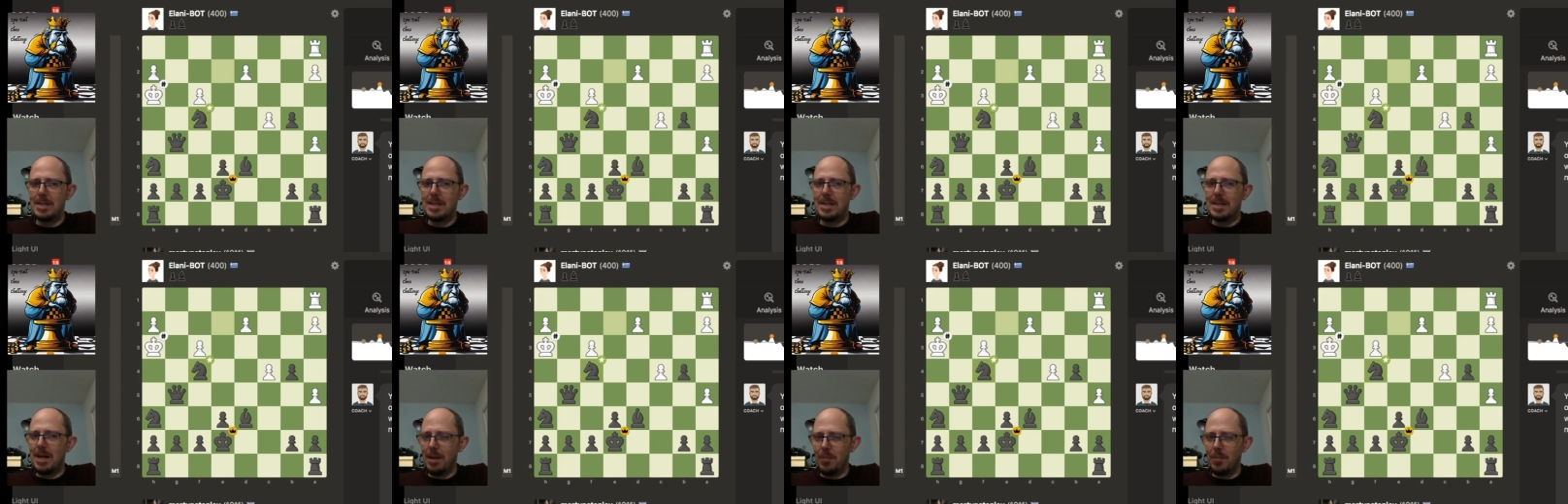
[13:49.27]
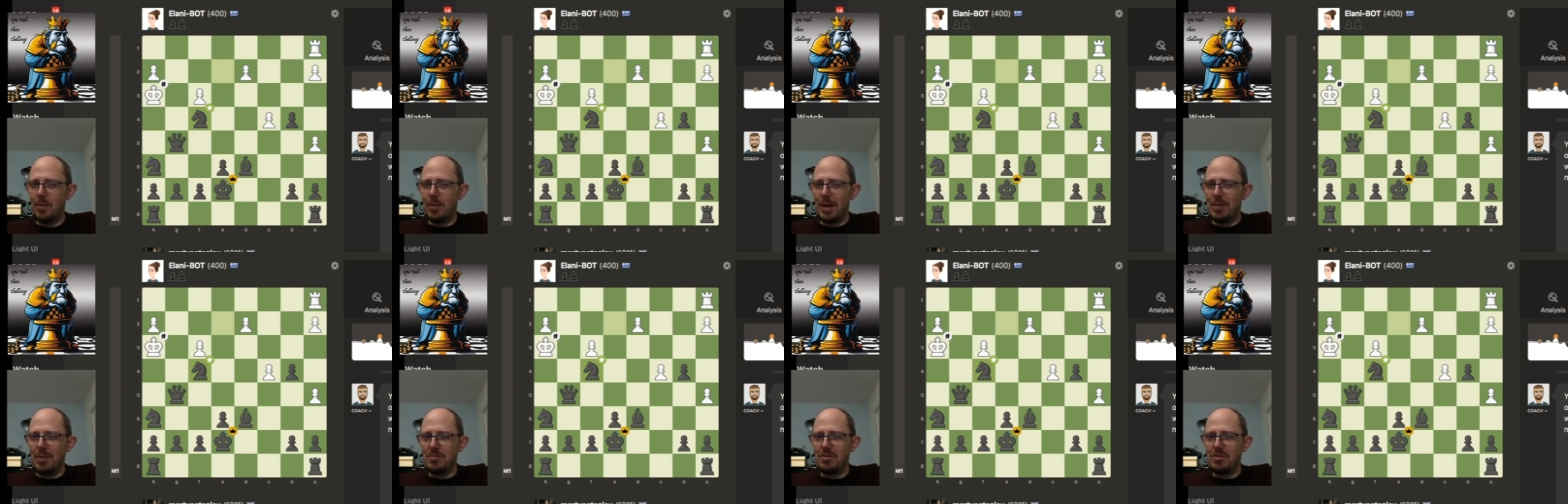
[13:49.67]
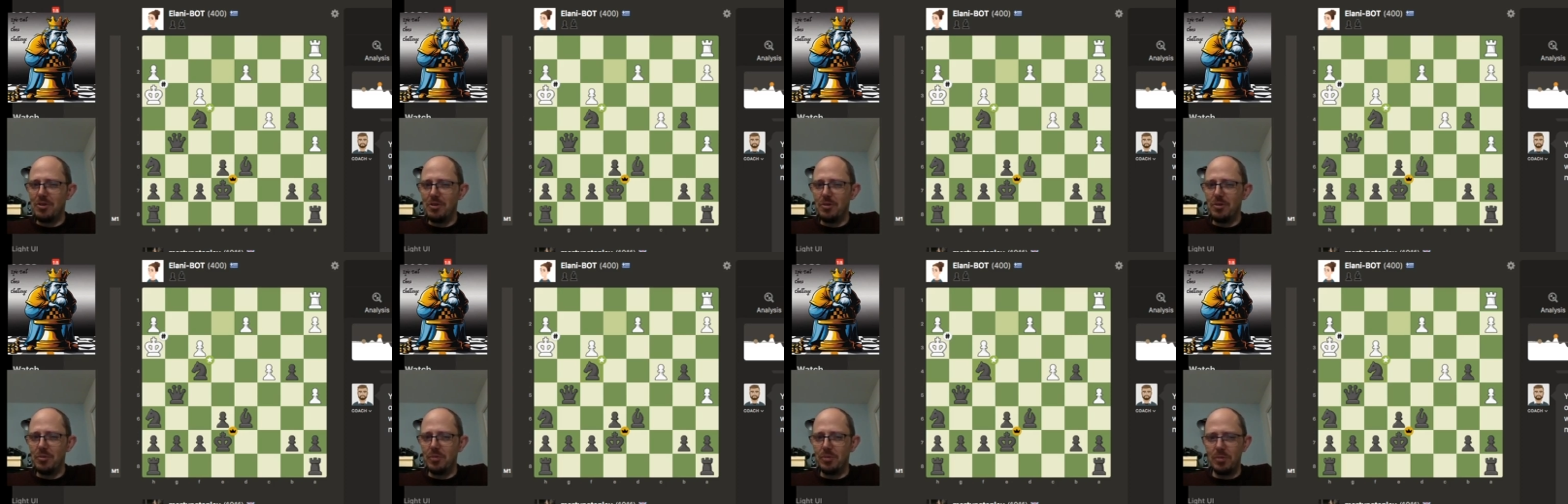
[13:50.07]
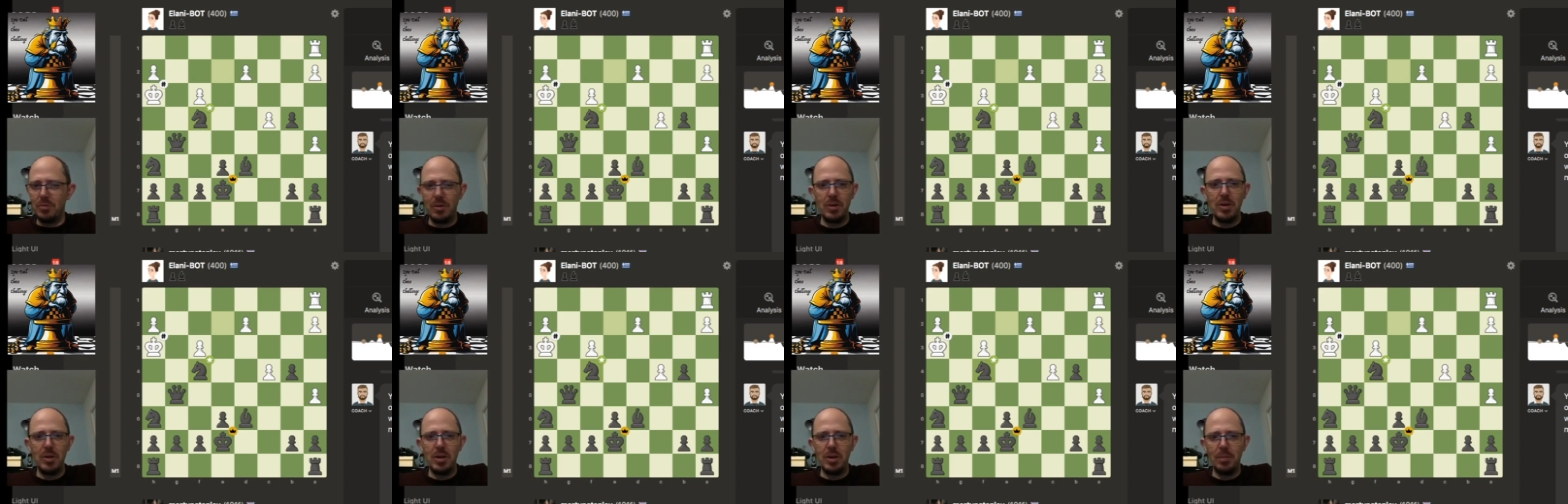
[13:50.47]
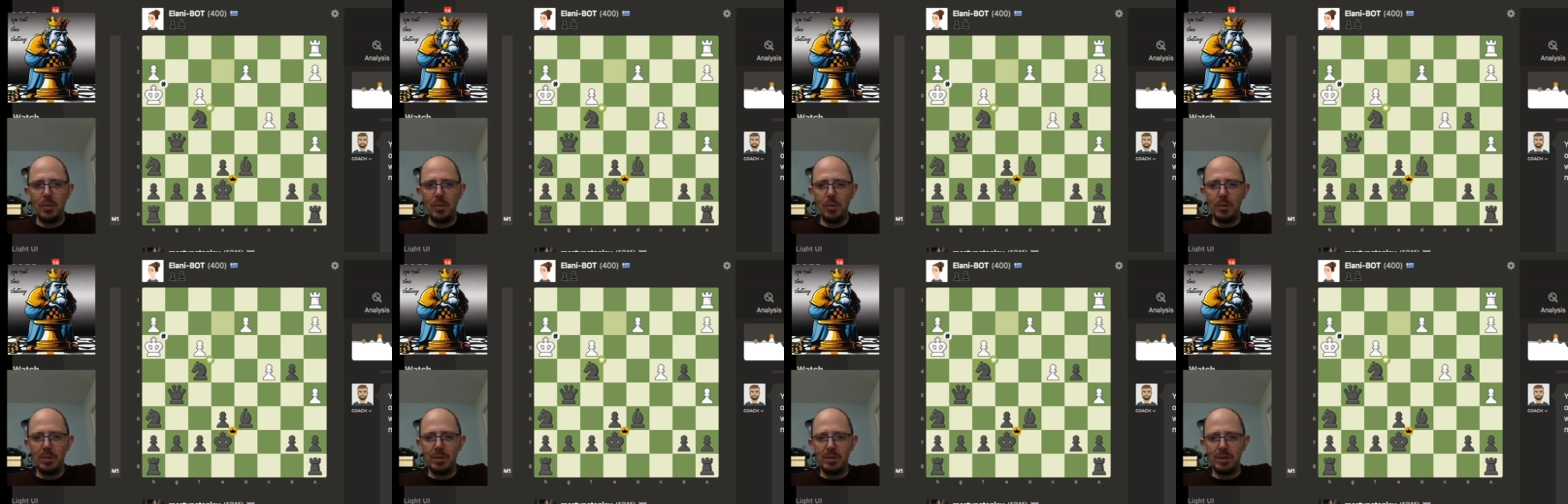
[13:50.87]
not allowed to use, but
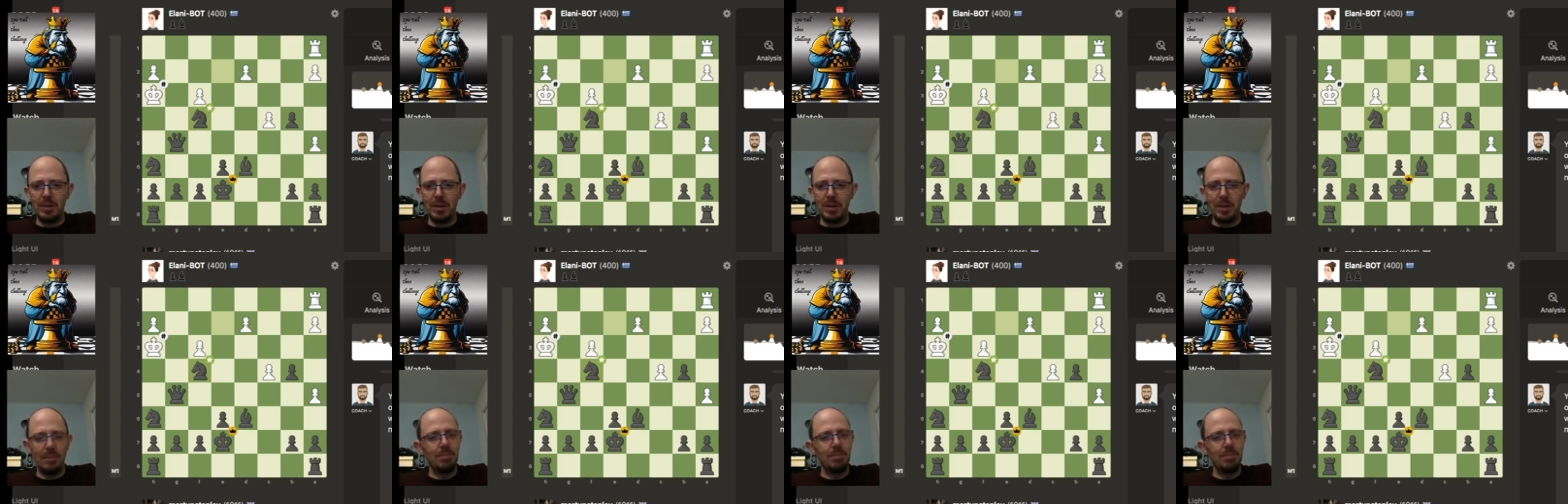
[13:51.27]
we'll see.